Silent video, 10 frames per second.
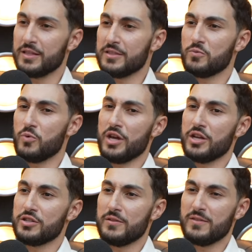this
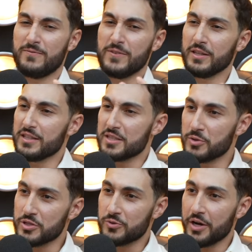rage, feeling this
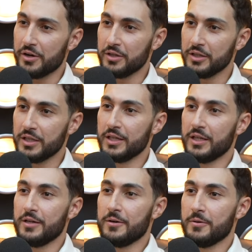betrayal?
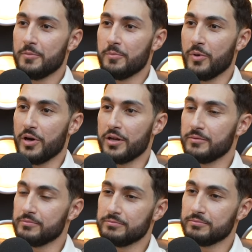But
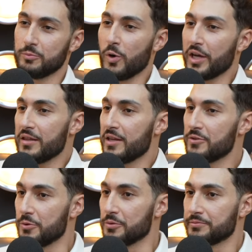what can they do?